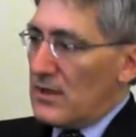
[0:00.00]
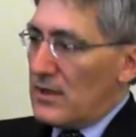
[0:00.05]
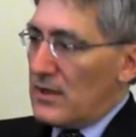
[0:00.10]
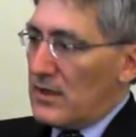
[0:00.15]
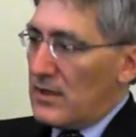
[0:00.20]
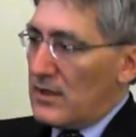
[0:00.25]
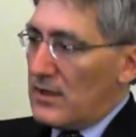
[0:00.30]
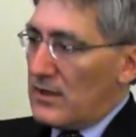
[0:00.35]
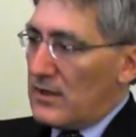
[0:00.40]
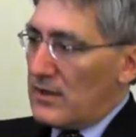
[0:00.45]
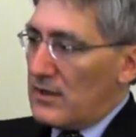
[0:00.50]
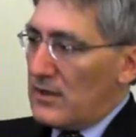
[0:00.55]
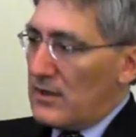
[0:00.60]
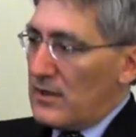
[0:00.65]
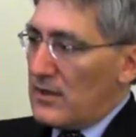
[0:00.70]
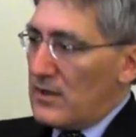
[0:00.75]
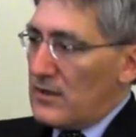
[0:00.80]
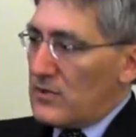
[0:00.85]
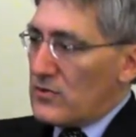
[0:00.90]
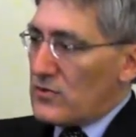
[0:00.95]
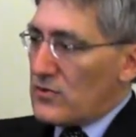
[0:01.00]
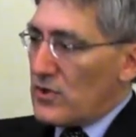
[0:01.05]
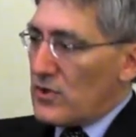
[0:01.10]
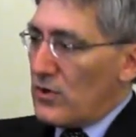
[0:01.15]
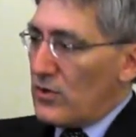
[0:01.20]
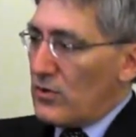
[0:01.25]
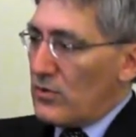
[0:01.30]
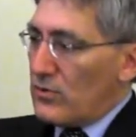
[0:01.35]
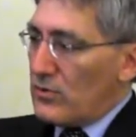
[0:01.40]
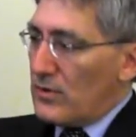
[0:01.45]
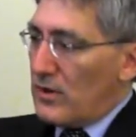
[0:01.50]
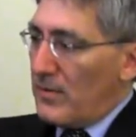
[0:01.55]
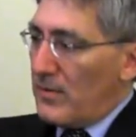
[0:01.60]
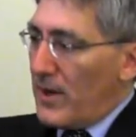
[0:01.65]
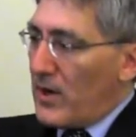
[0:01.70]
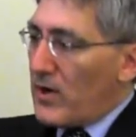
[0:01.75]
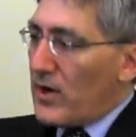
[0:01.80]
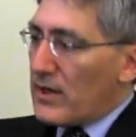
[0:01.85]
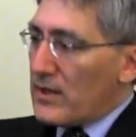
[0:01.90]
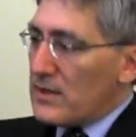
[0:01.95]
Uh, so
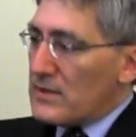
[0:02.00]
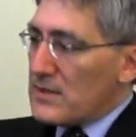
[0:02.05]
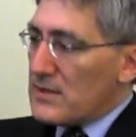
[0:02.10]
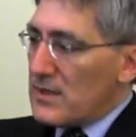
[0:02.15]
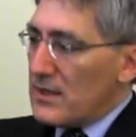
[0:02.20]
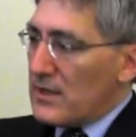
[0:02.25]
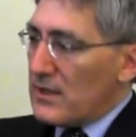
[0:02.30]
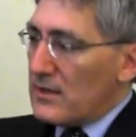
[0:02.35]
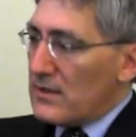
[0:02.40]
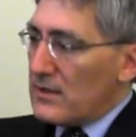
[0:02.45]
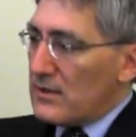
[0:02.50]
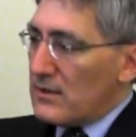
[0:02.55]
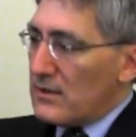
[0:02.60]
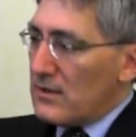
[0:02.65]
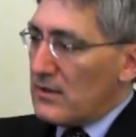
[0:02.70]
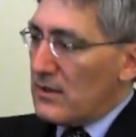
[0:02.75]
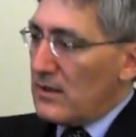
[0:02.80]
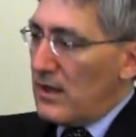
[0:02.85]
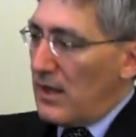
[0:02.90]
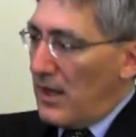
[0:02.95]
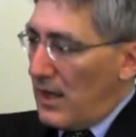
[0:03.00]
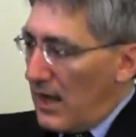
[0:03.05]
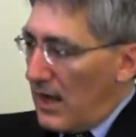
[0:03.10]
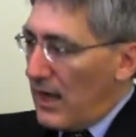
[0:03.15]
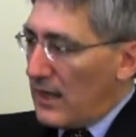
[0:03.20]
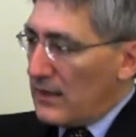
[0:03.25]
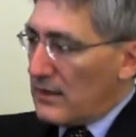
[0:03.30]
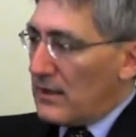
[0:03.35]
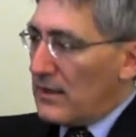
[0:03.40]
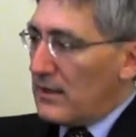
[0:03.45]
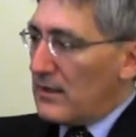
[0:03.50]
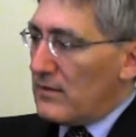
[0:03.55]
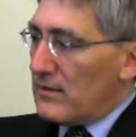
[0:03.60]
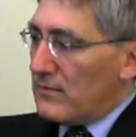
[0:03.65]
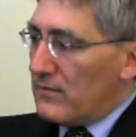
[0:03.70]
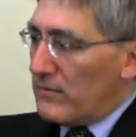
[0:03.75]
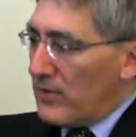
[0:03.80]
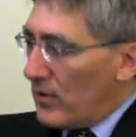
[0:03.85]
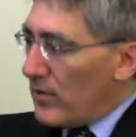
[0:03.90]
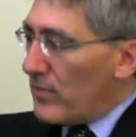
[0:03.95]
Americans think highly,
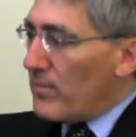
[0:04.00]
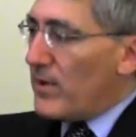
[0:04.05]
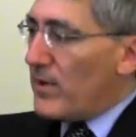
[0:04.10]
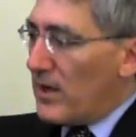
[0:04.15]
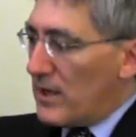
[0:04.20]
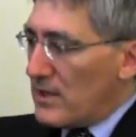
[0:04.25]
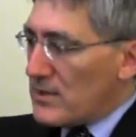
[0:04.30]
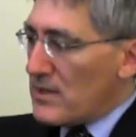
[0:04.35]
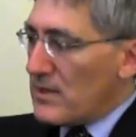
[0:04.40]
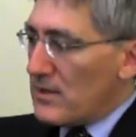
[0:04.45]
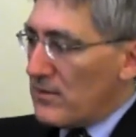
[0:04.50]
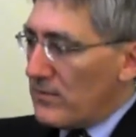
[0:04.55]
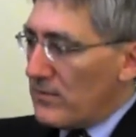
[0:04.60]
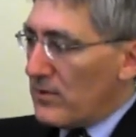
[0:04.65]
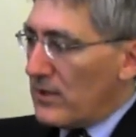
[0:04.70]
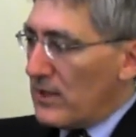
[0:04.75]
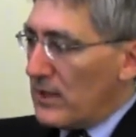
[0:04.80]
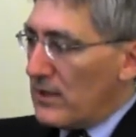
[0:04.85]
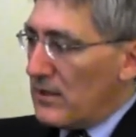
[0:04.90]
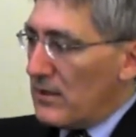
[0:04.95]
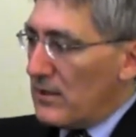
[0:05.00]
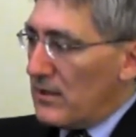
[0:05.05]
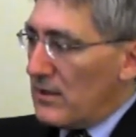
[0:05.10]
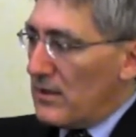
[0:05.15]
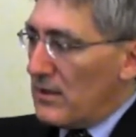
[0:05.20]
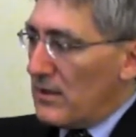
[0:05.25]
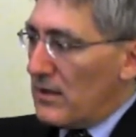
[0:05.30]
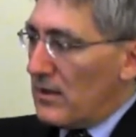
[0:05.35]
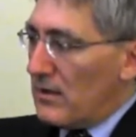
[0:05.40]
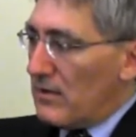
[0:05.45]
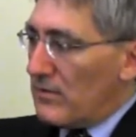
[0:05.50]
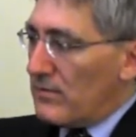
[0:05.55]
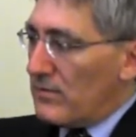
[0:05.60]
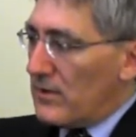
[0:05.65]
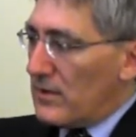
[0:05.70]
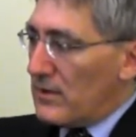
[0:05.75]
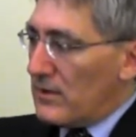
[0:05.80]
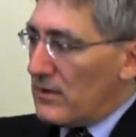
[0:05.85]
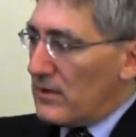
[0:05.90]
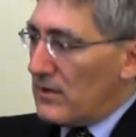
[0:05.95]
very positively of,
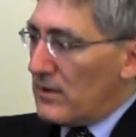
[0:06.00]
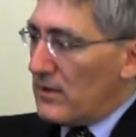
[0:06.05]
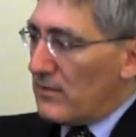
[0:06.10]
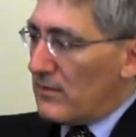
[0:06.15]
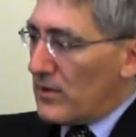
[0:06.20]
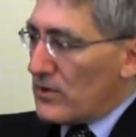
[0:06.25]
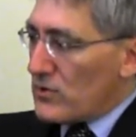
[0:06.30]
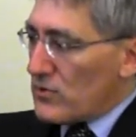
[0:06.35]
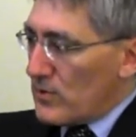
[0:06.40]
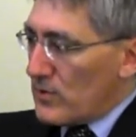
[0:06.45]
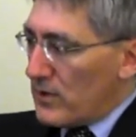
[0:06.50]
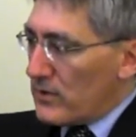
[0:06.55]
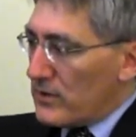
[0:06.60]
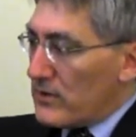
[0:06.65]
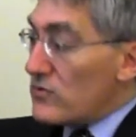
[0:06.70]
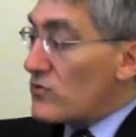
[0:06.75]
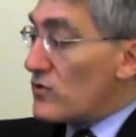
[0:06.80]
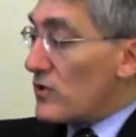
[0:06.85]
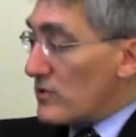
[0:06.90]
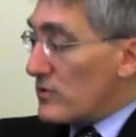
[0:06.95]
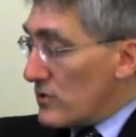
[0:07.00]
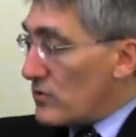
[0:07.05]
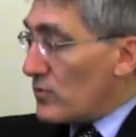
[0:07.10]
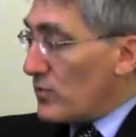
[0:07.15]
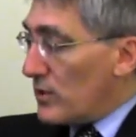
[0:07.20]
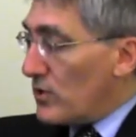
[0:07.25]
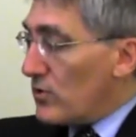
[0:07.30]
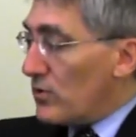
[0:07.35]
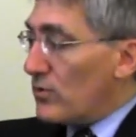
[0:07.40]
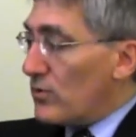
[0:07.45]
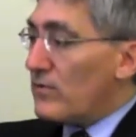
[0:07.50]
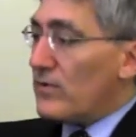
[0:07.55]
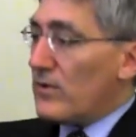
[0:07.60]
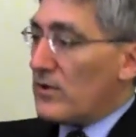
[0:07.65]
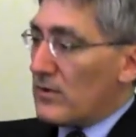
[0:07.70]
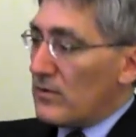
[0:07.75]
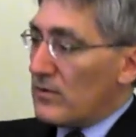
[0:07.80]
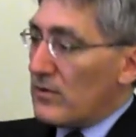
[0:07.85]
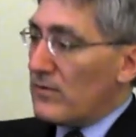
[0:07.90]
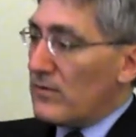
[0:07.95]
of Australians, just as we do of
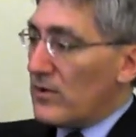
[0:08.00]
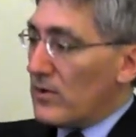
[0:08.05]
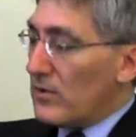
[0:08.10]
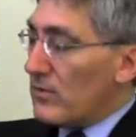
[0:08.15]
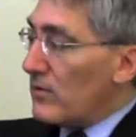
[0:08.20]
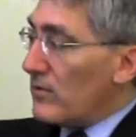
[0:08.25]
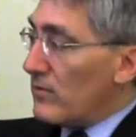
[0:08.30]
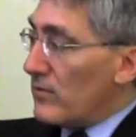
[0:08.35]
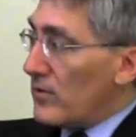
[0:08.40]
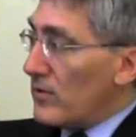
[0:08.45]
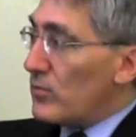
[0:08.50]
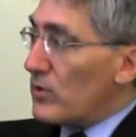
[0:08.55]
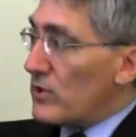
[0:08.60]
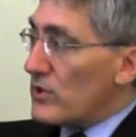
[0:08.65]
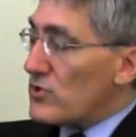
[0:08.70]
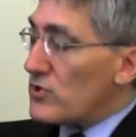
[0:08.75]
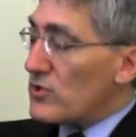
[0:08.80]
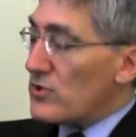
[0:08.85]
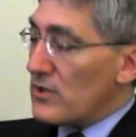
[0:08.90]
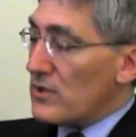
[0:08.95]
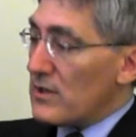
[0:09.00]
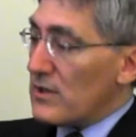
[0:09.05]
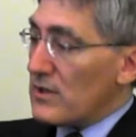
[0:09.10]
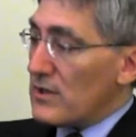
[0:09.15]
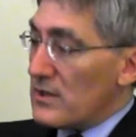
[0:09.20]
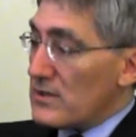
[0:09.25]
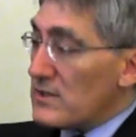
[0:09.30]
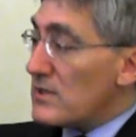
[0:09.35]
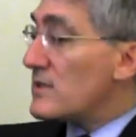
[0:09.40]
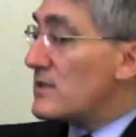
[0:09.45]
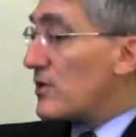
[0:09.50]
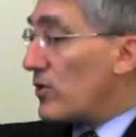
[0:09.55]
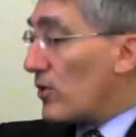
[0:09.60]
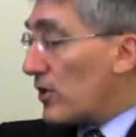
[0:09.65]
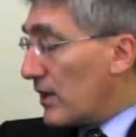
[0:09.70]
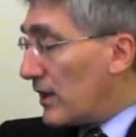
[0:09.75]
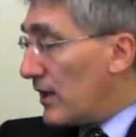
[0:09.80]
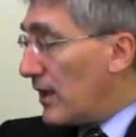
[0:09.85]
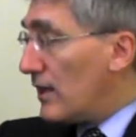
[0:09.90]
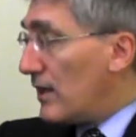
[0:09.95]
our, of our, of our British cousins and our
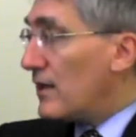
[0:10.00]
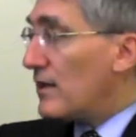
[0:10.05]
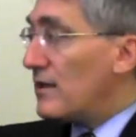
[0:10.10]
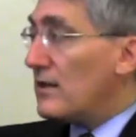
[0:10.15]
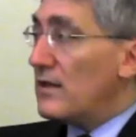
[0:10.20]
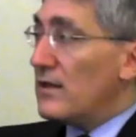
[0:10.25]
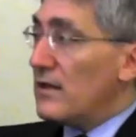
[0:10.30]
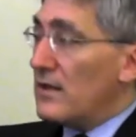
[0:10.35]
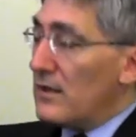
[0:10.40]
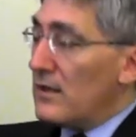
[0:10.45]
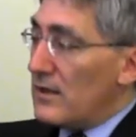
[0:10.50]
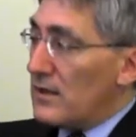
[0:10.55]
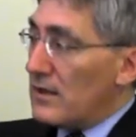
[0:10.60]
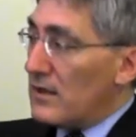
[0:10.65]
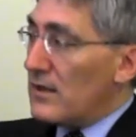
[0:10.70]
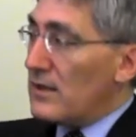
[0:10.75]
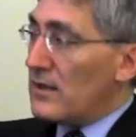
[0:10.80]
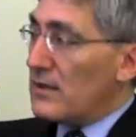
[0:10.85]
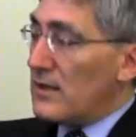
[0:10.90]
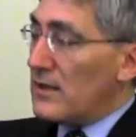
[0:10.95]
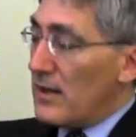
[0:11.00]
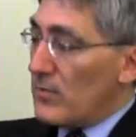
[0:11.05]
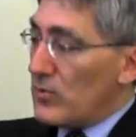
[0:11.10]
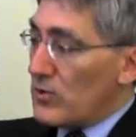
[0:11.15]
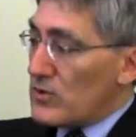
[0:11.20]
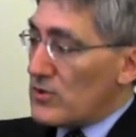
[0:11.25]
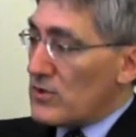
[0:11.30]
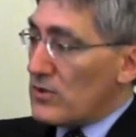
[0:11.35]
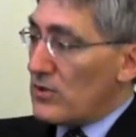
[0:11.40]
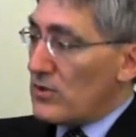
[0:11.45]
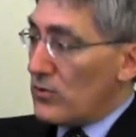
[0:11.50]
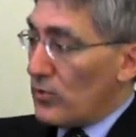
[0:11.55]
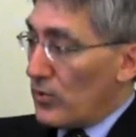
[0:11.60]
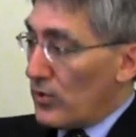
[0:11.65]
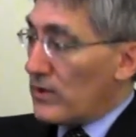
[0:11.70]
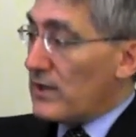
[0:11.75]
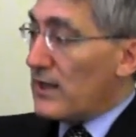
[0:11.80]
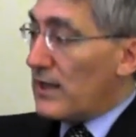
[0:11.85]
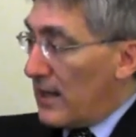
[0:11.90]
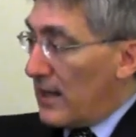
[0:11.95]
Canadian uh, neighbors to the
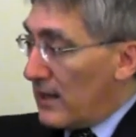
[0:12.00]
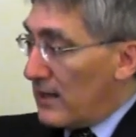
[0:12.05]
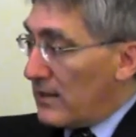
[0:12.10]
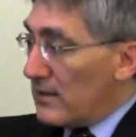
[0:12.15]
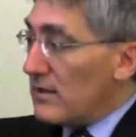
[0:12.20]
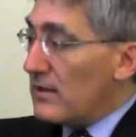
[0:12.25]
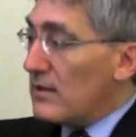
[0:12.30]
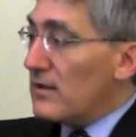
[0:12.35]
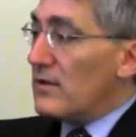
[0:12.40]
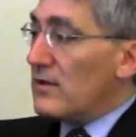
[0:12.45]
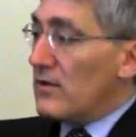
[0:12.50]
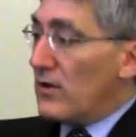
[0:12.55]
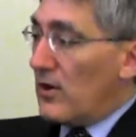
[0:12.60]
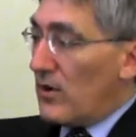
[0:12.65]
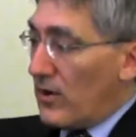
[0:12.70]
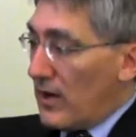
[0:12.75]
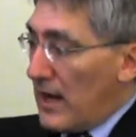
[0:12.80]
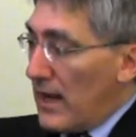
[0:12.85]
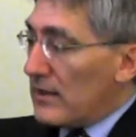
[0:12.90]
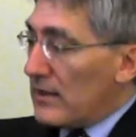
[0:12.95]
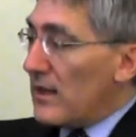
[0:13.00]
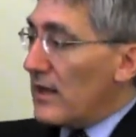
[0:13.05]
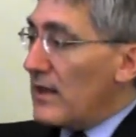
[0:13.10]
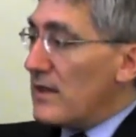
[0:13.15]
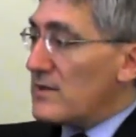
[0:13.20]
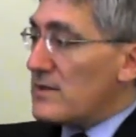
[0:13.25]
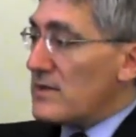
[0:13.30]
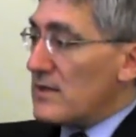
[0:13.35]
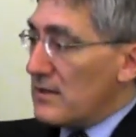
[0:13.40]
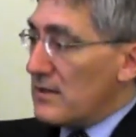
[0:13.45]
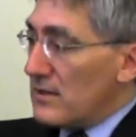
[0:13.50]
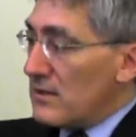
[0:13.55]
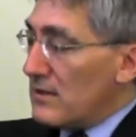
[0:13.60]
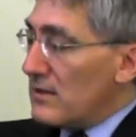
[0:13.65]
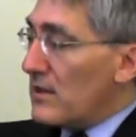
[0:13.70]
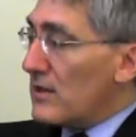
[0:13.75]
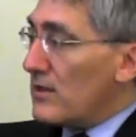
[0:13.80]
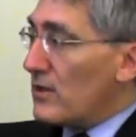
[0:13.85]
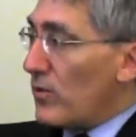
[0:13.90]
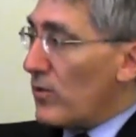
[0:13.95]
north, again, our allies in,
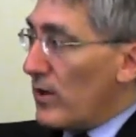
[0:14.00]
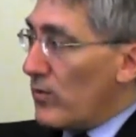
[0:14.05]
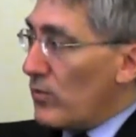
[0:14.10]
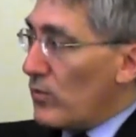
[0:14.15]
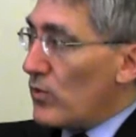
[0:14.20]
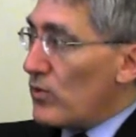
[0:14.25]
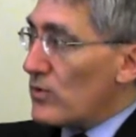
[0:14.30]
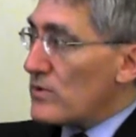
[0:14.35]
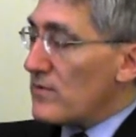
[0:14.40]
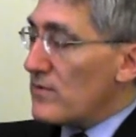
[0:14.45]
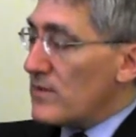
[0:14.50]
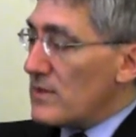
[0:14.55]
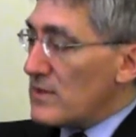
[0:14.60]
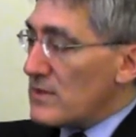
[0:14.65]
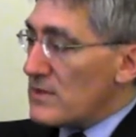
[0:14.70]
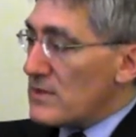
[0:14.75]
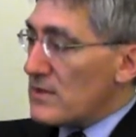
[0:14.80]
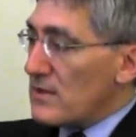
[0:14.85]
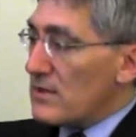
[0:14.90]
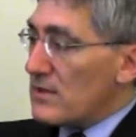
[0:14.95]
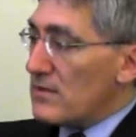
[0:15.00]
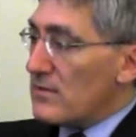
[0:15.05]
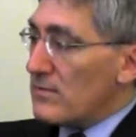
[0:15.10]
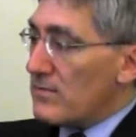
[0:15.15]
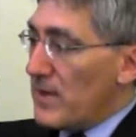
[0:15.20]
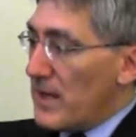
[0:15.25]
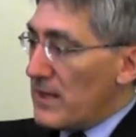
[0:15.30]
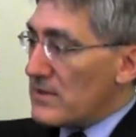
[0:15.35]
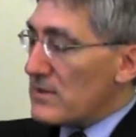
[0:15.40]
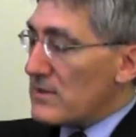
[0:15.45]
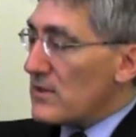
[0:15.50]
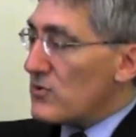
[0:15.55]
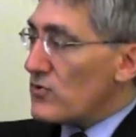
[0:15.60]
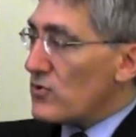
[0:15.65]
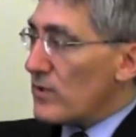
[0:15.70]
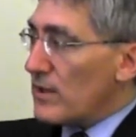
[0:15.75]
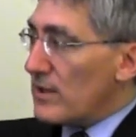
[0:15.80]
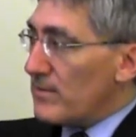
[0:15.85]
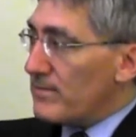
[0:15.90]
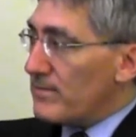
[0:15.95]
in the great wars of this uh, past century.